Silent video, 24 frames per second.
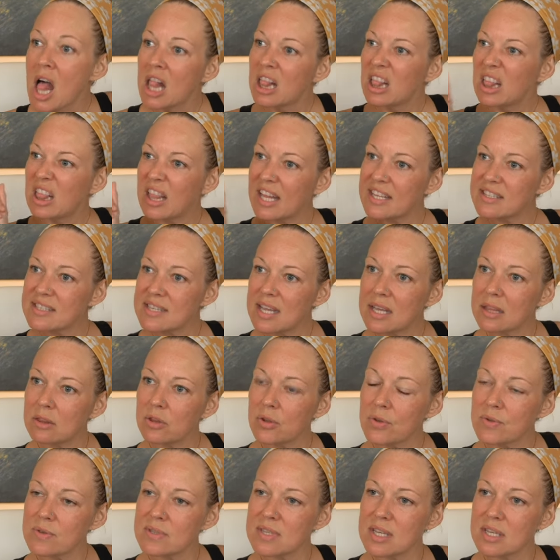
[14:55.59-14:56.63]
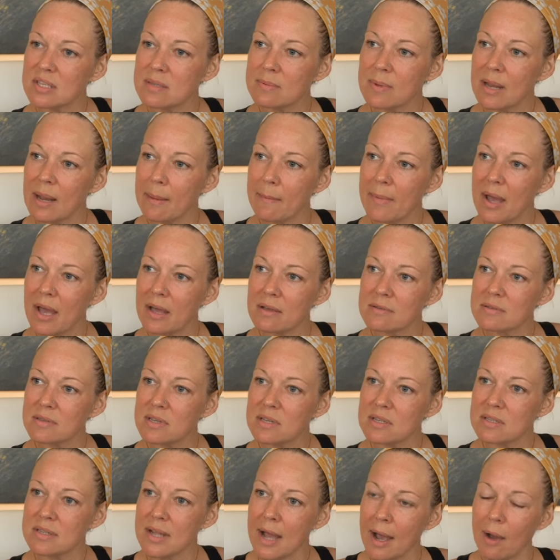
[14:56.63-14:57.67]
let's hit those 6-minute miles,
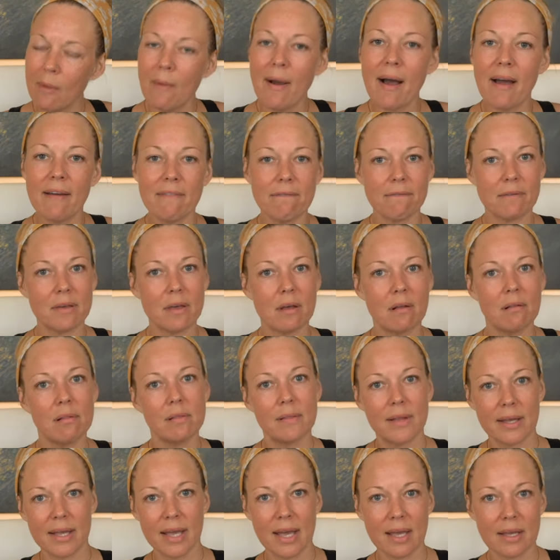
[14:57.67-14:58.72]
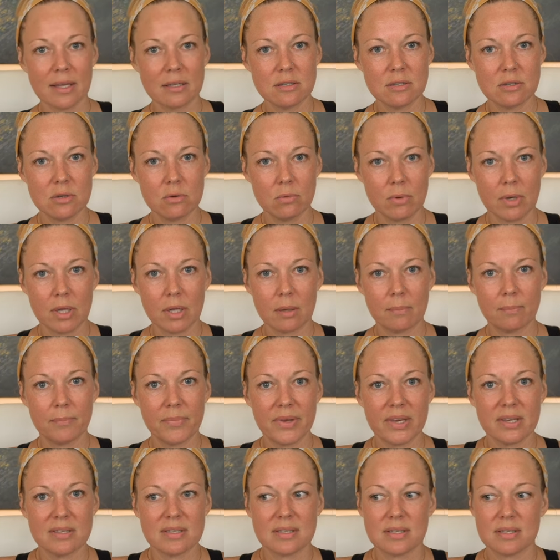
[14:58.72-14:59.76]
because now I feel like I can do it,
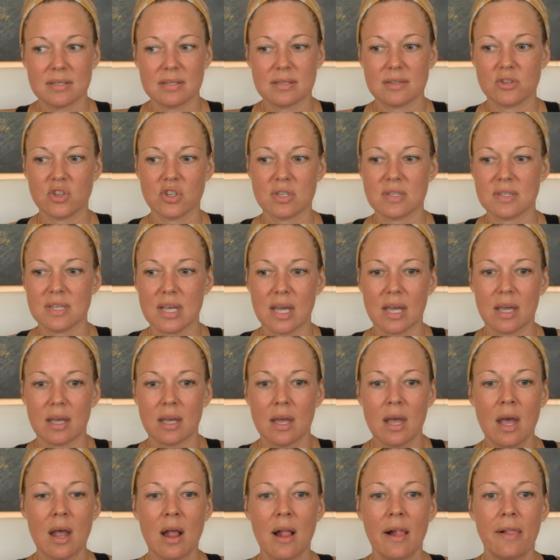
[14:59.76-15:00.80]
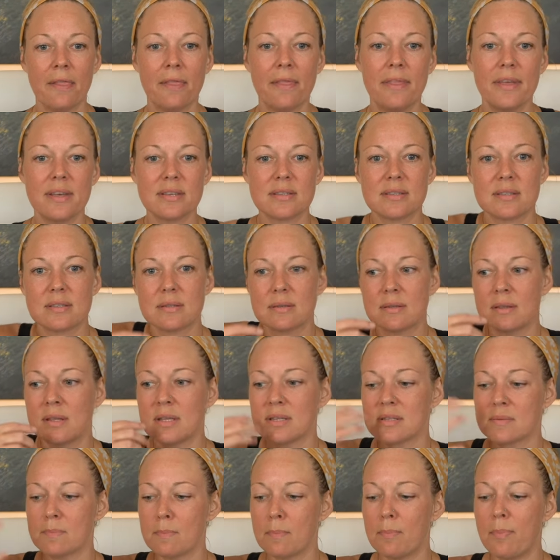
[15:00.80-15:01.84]
because it's just like this
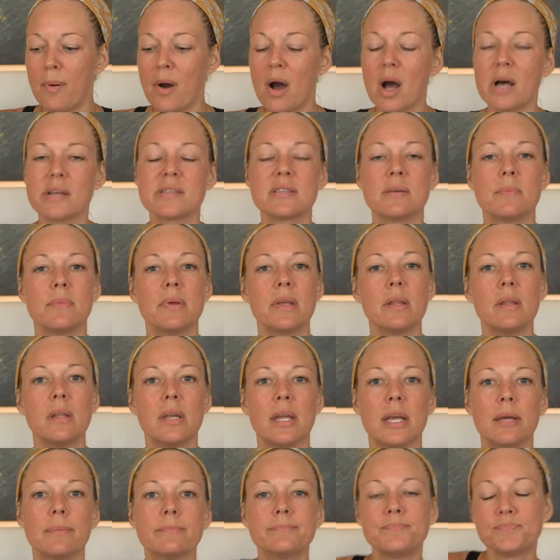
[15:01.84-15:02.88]
possibility.